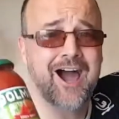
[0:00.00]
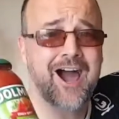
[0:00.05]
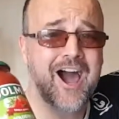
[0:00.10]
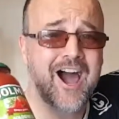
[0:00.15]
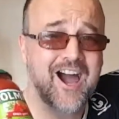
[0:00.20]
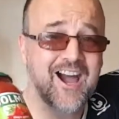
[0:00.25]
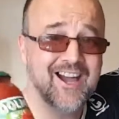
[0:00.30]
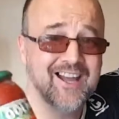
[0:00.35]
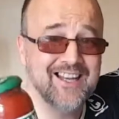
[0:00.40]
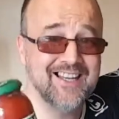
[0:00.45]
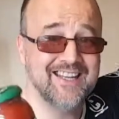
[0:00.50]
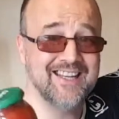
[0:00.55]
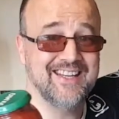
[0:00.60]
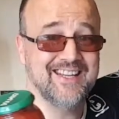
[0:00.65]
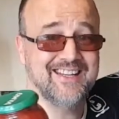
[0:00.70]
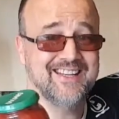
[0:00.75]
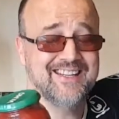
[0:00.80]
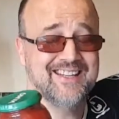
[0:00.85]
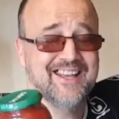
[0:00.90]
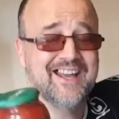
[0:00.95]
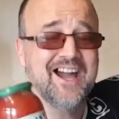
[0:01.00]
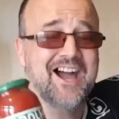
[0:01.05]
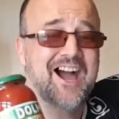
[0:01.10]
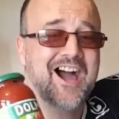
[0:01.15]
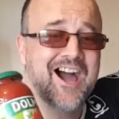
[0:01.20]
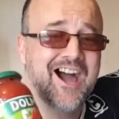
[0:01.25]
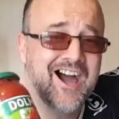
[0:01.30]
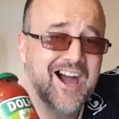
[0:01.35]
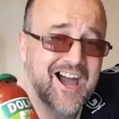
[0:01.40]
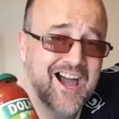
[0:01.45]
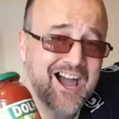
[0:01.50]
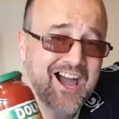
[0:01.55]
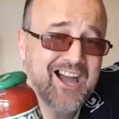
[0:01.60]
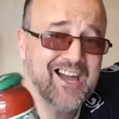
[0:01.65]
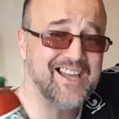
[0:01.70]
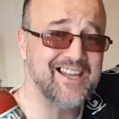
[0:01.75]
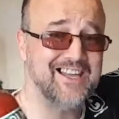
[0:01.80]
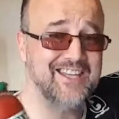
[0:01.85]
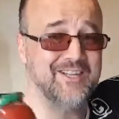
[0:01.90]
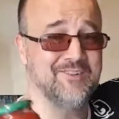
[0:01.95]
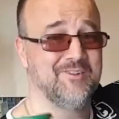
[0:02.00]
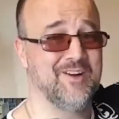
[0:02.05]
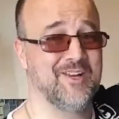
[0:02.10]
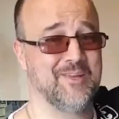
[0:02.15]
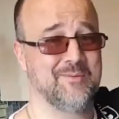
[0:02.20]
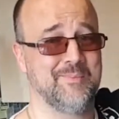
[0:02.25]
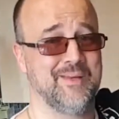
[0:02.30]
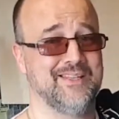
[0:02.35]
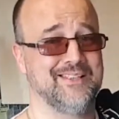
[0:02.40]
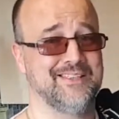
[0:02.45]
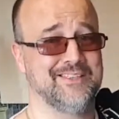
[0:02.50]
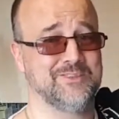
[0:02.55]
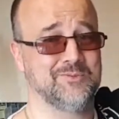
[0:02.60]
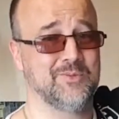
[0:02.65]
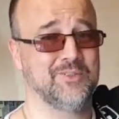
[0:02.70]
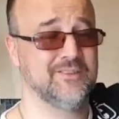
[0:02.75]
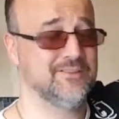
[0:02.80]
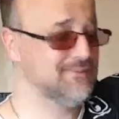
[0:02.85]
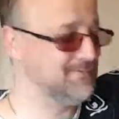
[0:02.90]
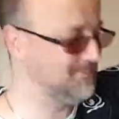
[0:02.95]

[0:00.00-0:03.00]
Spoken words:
Highly recommend this one.